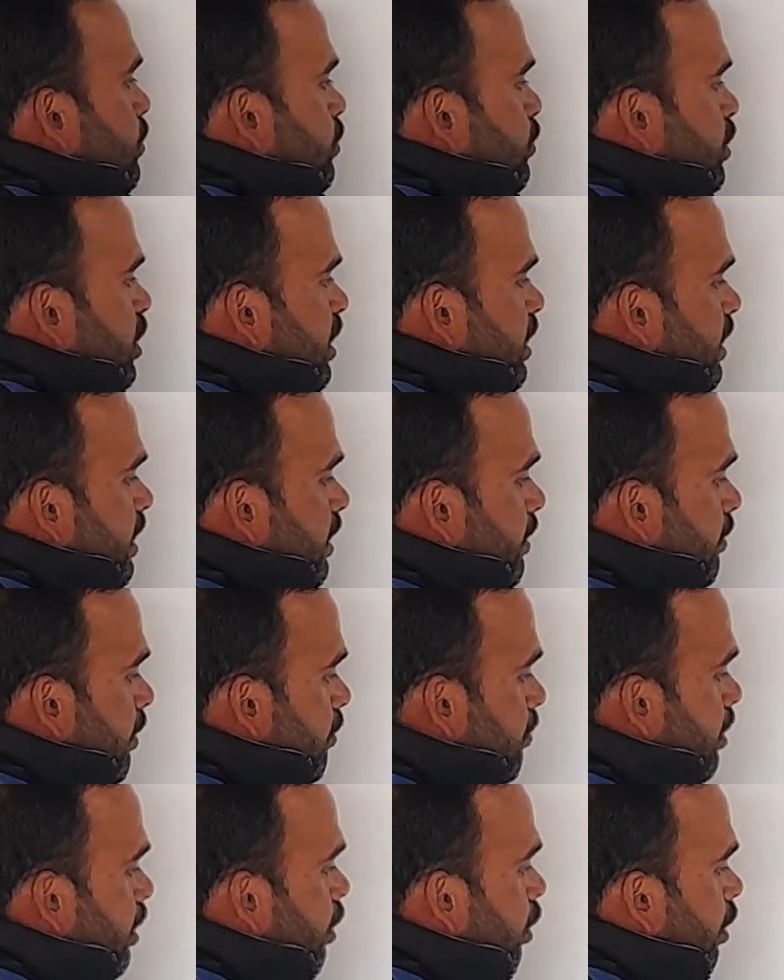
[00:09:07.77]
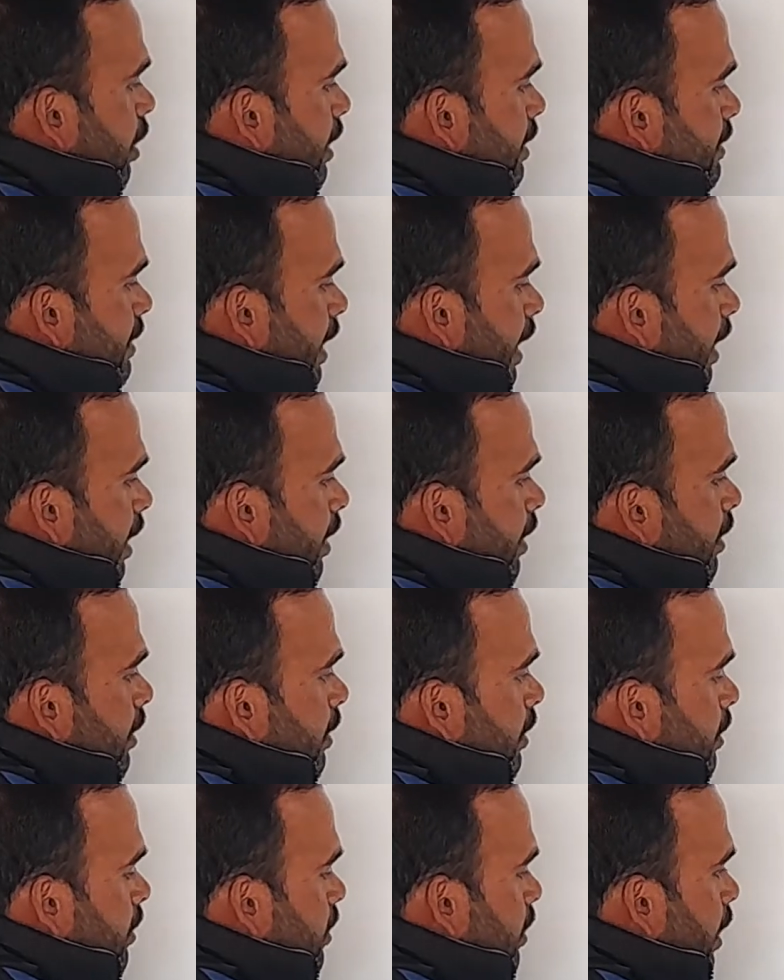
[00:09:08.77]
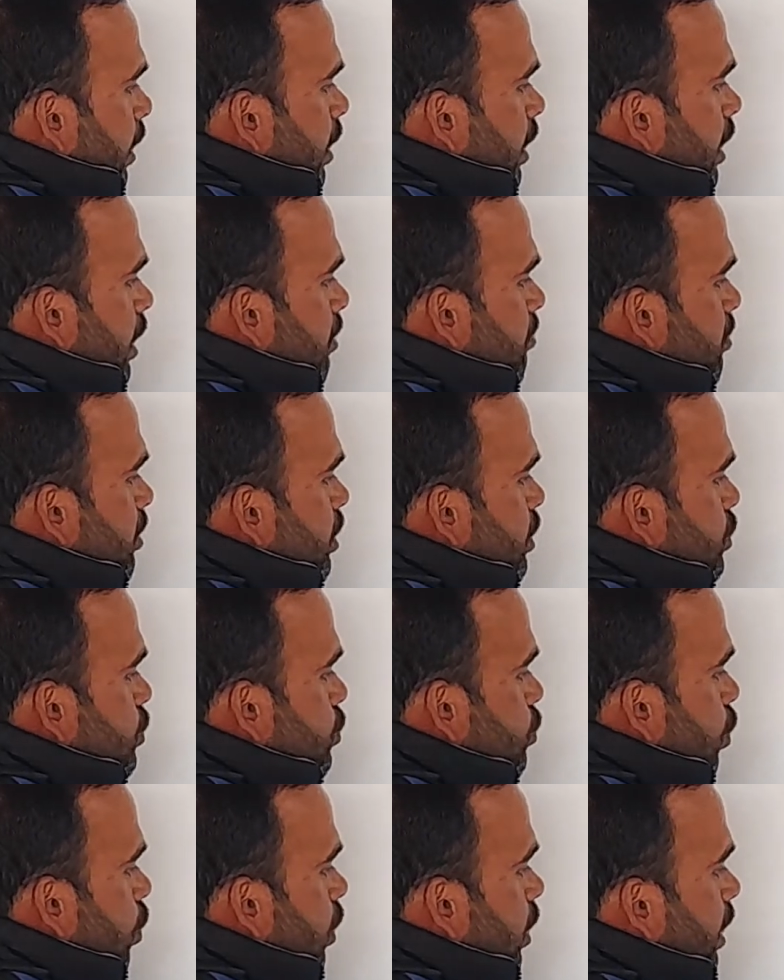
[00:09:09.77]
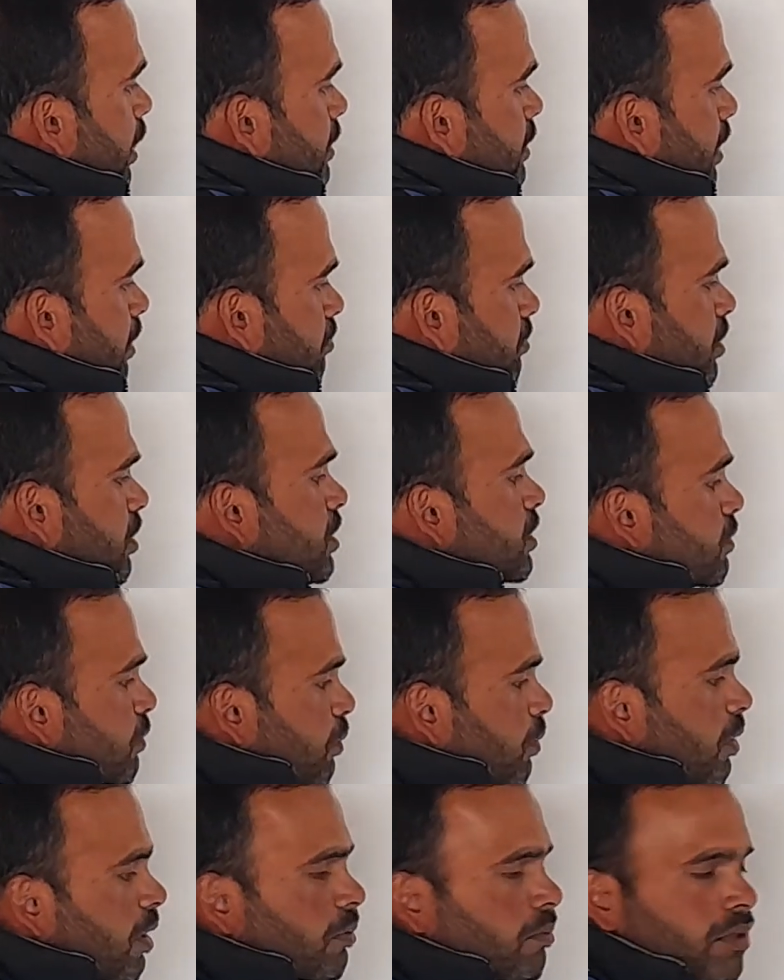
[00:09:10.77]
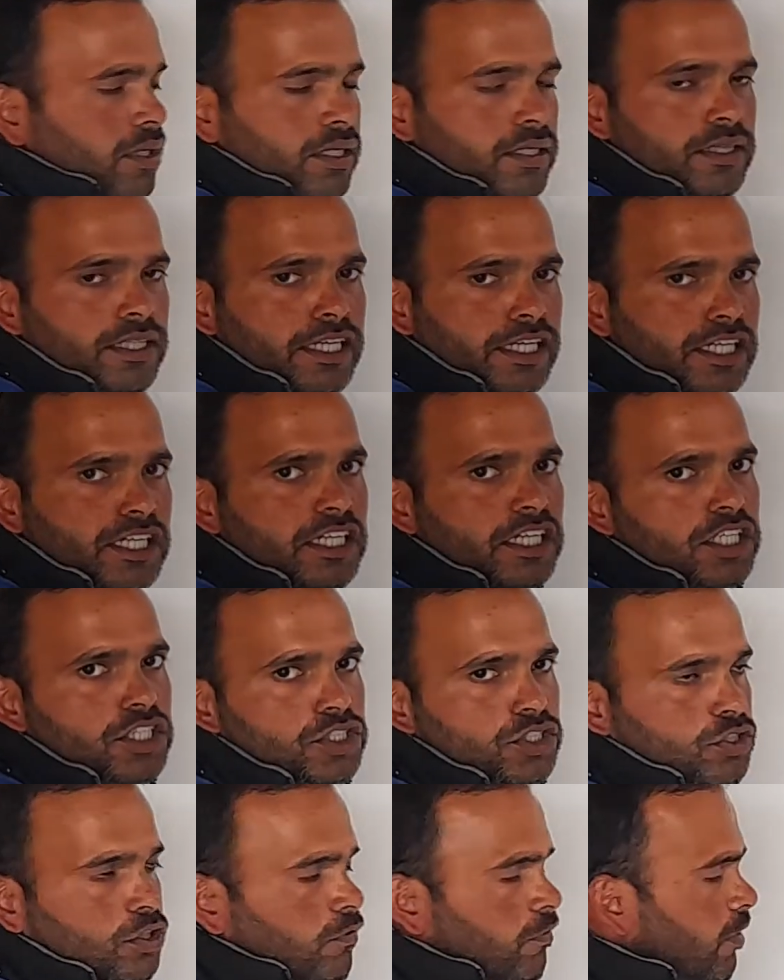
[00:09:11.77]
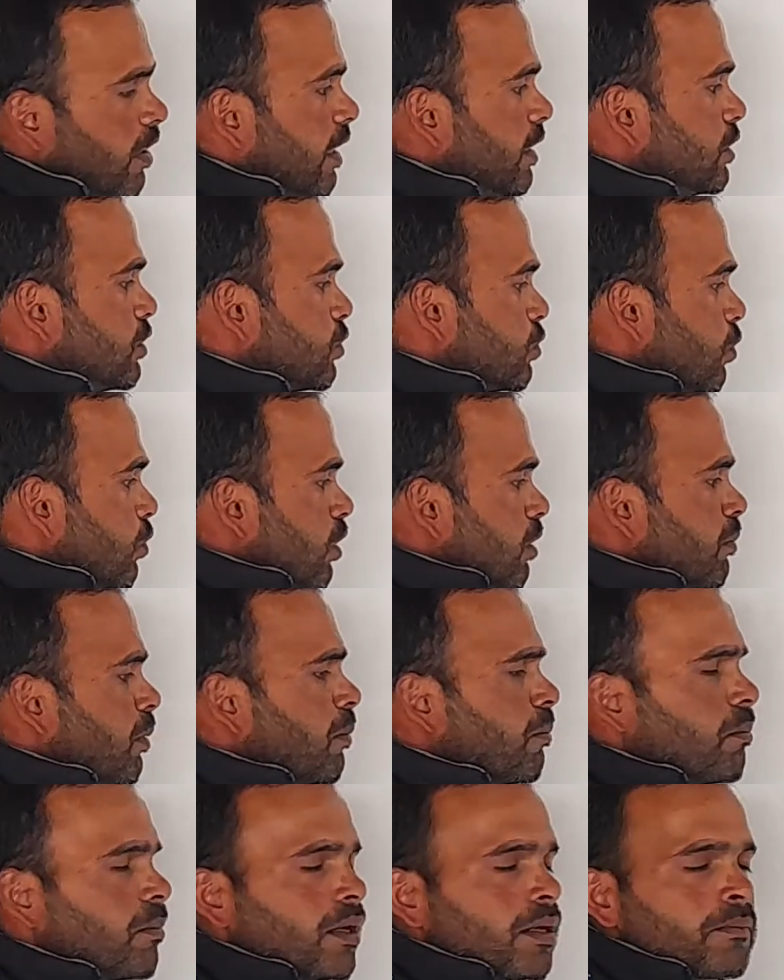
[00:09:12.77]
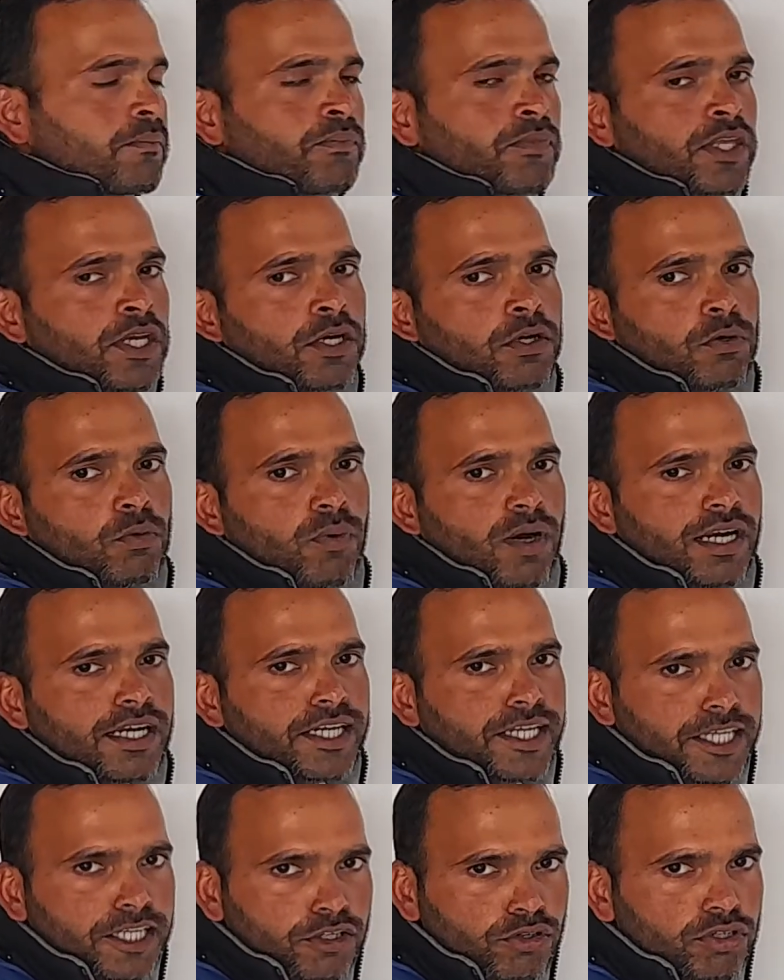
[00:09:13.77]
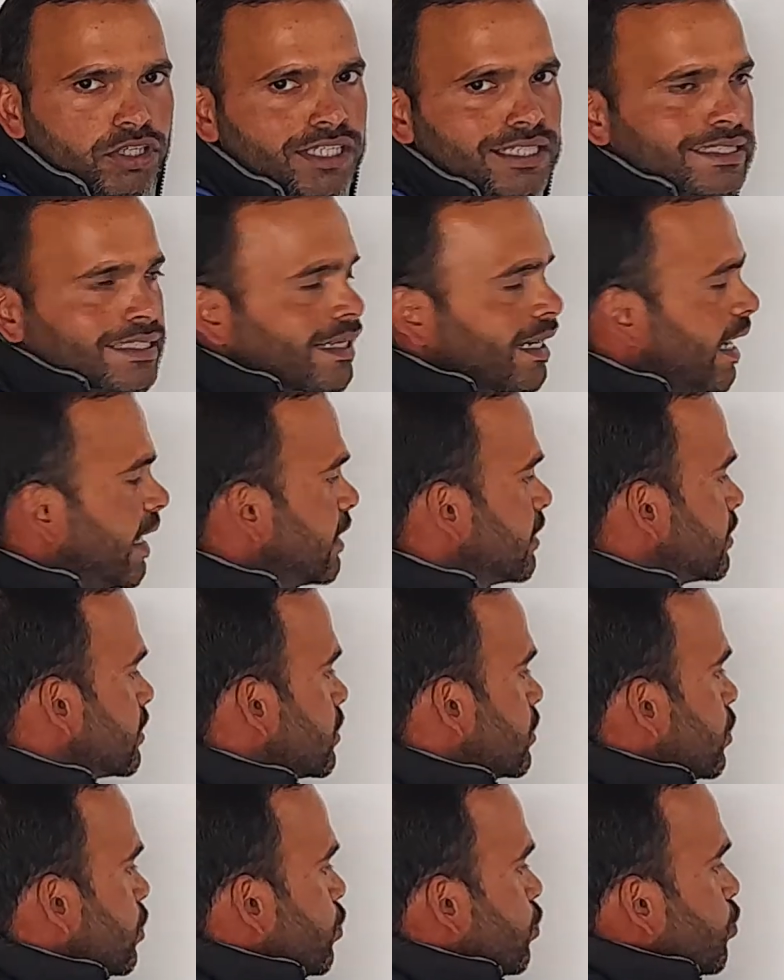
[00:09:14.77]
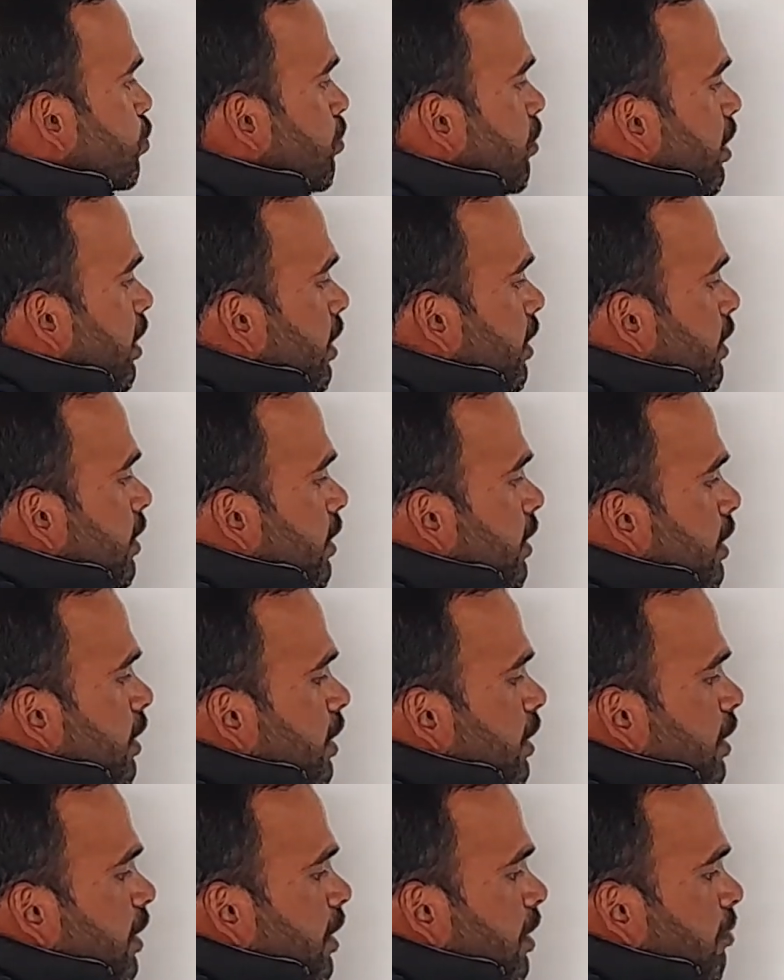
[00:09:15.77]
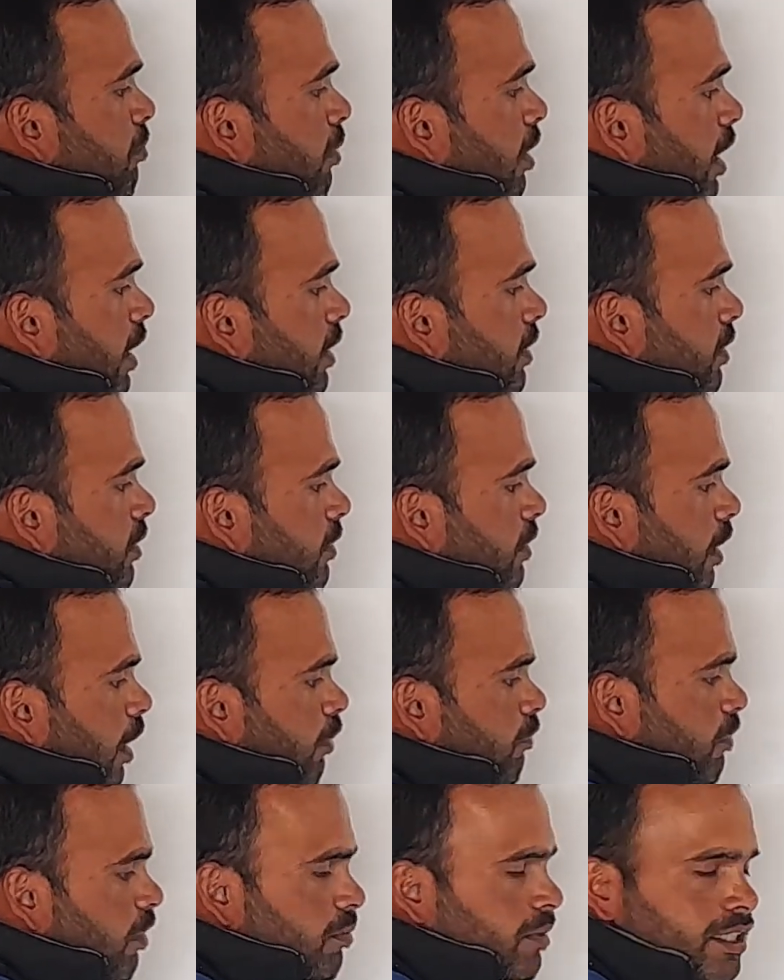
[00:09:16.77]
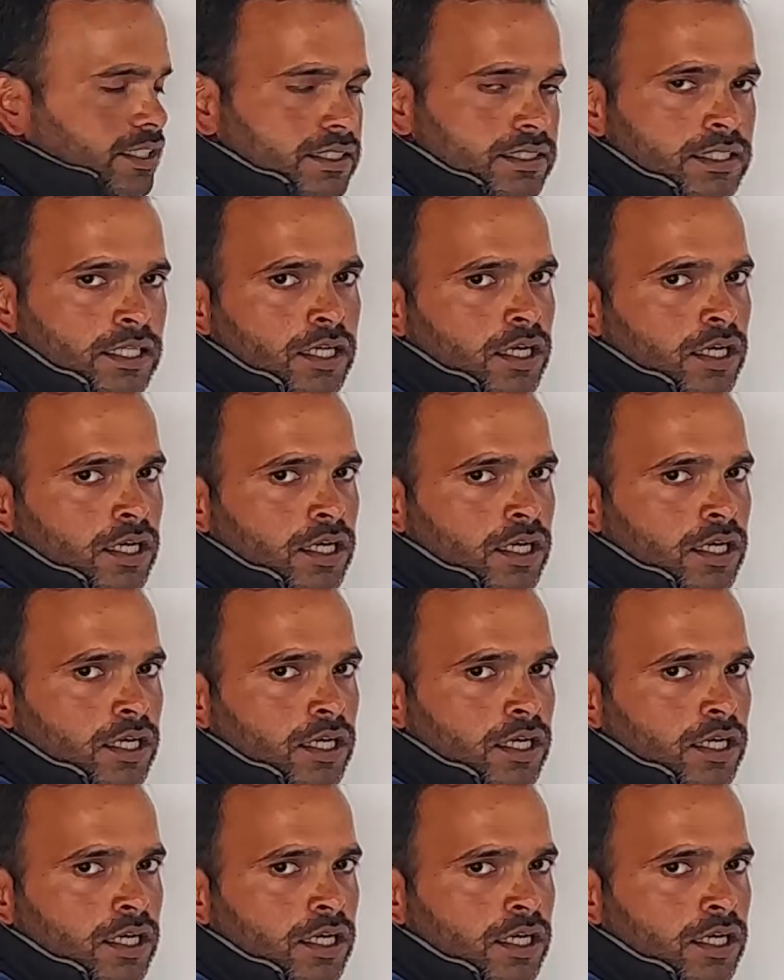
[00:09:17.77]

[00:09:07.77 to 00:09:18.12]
CD will be called as L or AB is called as N. This may be the indication of lines. So remember, while denoting the lines, you may indicate by the alphabets